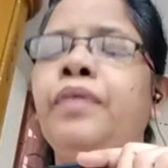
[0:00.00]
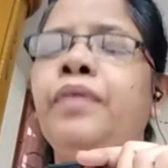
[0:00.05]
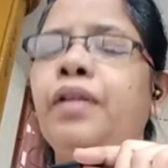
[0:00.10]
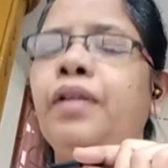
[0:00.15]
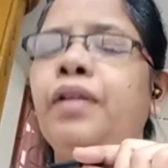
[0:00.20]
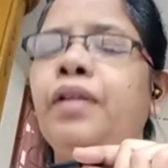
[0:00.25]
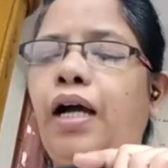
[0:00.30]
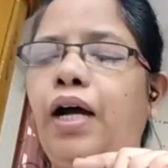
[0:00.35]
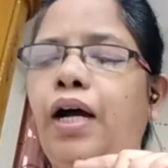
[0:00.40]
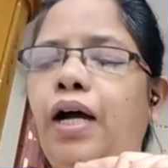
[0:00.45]

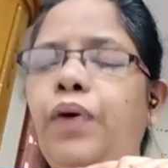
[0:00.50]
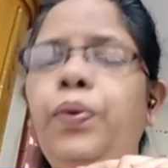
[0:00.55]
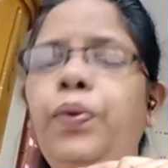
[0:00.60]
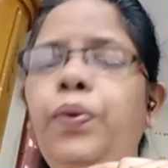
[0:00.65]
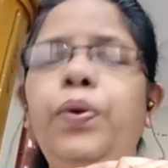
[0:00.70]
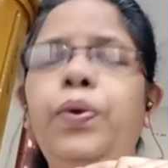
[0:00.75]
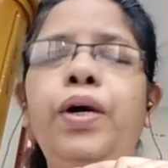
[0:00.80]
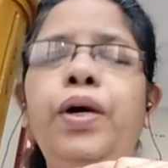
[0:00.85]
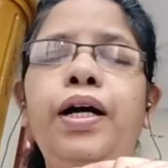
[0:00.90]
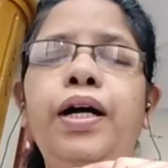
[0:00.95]
how
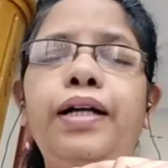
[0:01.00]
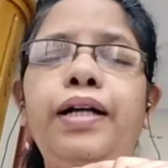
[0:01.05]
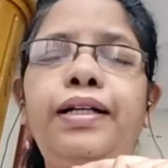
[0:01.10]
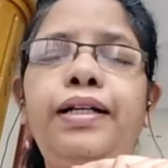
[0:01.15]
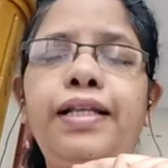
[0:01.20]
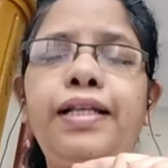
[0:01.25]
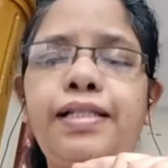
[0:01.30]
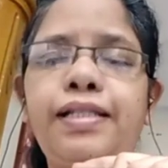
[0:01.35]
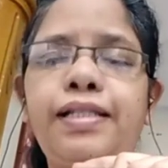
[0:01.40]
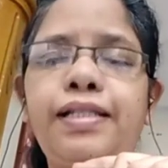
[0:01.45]

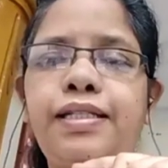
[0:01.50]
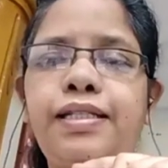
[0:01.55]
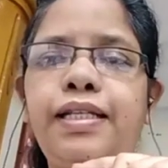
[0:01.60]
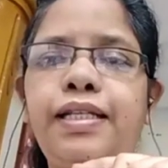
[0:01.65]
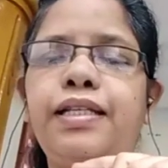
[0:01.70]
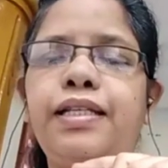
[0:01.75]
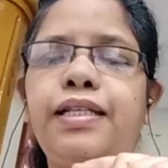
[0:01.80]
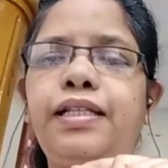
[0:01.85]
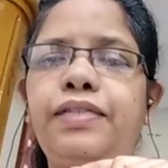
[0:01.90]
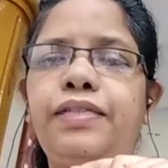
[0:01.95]
district
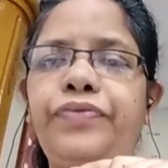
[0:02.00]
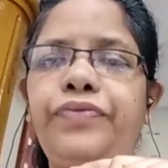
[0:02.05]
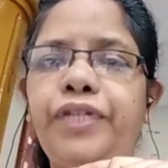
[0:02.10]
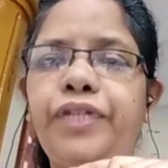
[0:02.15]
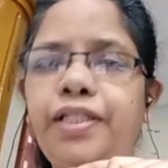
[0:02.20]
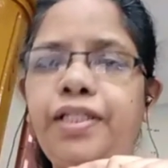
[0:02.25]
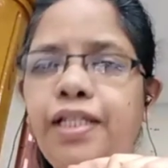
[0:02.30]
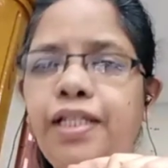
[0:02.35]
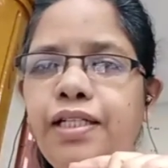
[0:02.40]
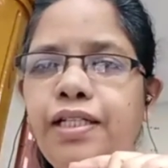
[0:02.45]
is
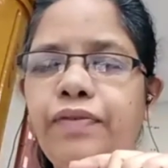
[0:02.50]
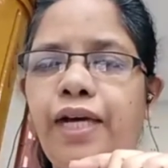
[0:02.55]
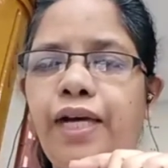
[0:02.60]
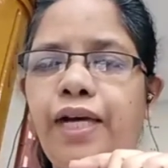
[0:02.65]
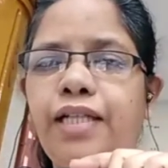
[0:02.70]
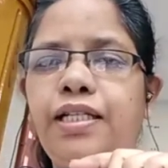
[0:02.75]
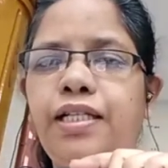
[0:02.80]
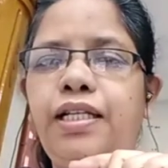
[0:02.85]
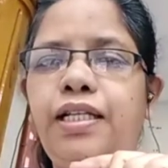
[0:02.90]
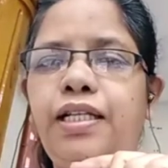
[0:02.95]
further
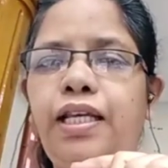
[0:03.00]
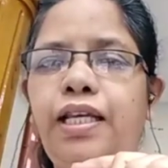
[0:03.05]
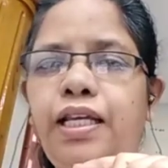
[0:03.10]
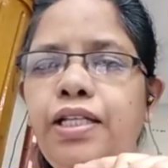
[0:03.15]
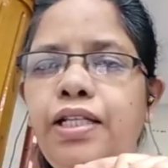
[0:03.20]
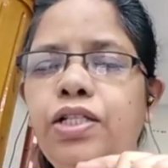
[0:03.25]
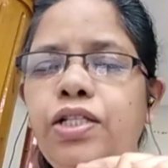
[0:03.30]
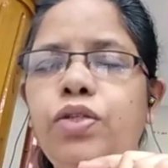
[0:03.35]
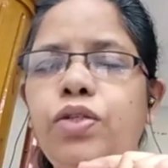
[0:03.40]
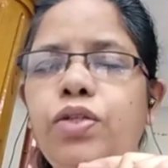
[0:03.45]
divided
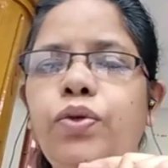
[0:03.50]
into